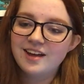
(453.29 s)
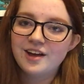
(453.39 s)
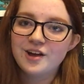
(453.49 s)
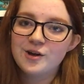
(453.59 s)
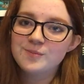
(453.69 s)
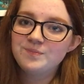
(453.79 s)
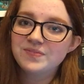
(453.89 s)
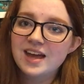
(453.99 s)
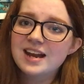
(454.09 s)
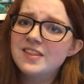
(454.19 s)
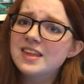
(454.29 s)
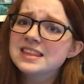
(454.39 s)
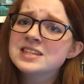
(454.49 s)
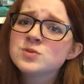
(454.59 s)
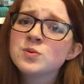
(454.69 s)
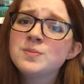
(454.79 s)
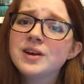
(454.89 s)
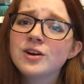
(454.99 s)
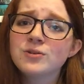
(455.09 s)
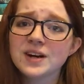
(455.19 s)
and I think this would be
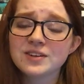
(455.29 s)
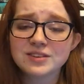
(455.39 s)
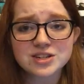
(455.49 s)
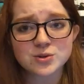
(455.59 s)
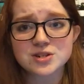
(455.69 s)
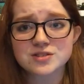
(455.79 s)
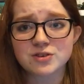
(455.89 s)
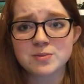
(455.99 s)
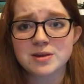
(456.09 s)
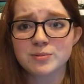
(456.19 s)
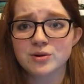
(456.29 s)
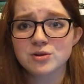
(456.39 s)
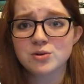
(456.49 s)
a great resource for people